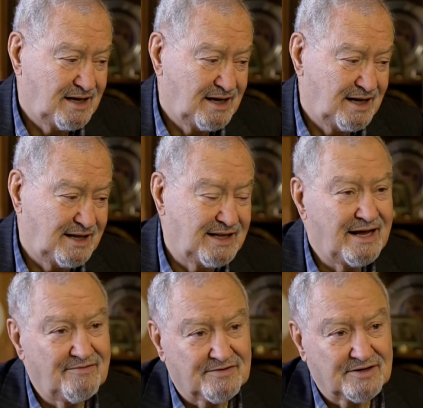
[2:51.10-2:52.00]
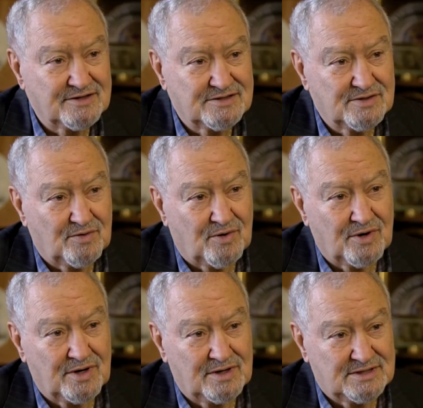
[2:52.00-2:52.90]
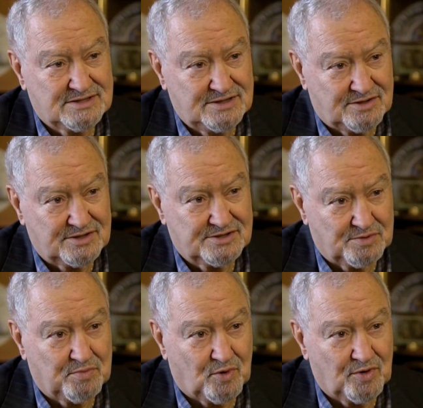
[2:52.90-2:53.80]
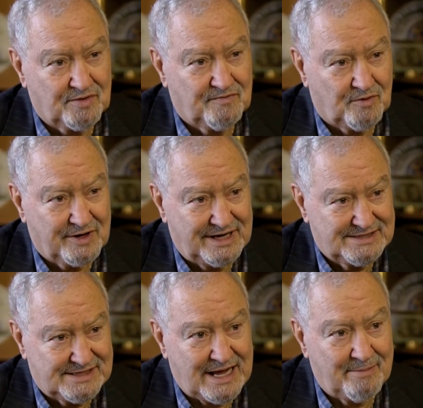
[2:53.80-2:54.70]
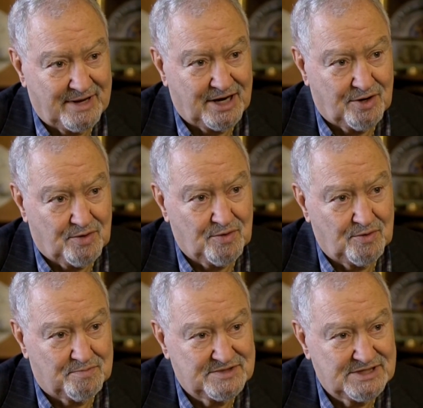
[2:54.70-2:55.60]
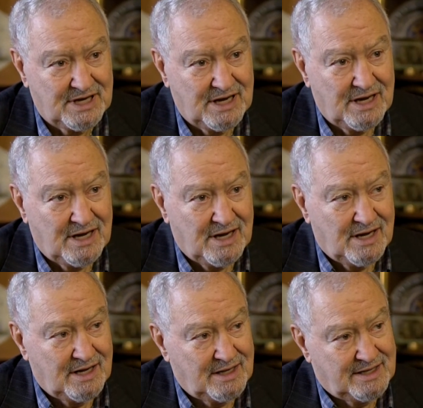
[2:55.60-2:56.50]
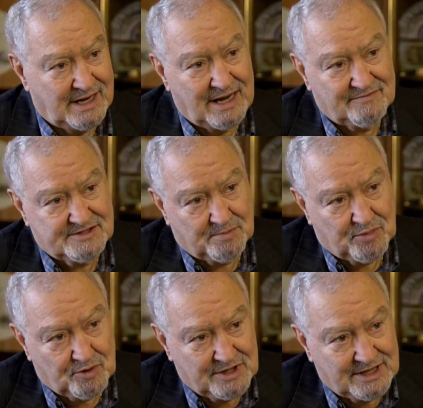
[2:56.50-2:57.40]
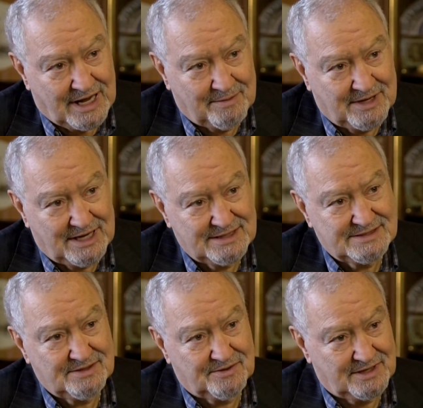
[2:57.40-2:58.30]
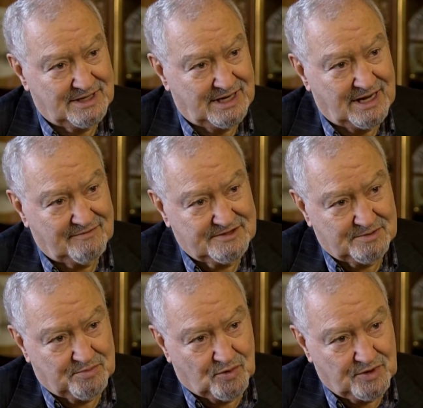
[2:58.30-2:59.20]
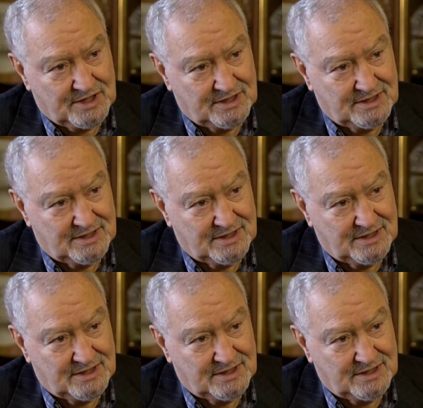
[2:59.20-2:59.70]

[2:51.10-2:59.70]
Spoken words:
endeavors or their support for Islamic groups, they have supported Hamas, or they have supported